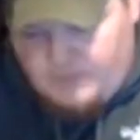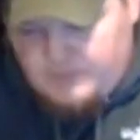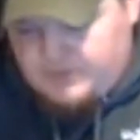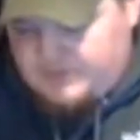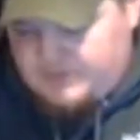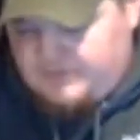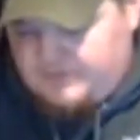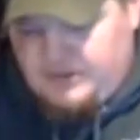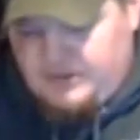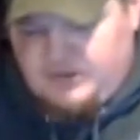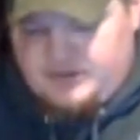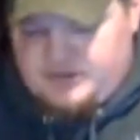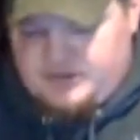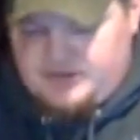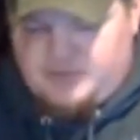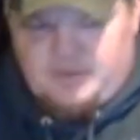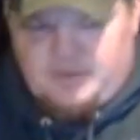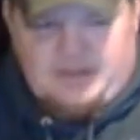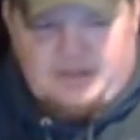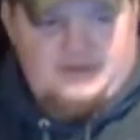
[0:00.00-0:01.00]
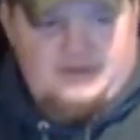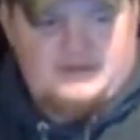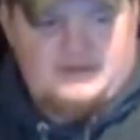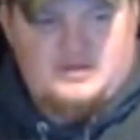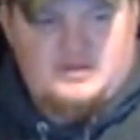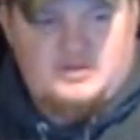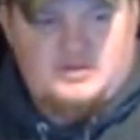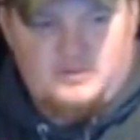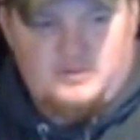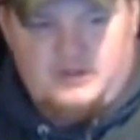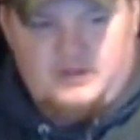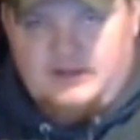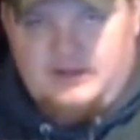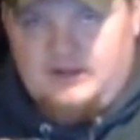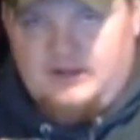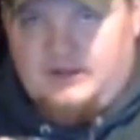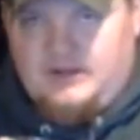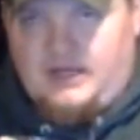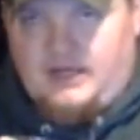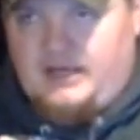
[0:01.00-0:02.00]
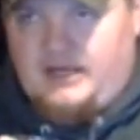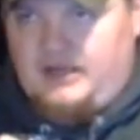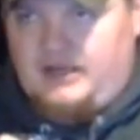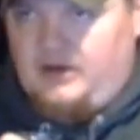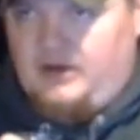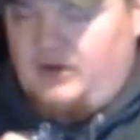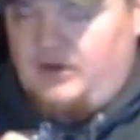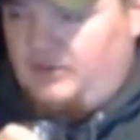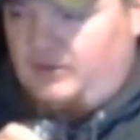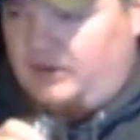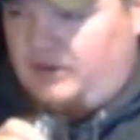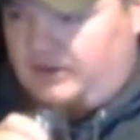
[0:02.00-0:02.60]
but very sweet. There's a sweet kind of note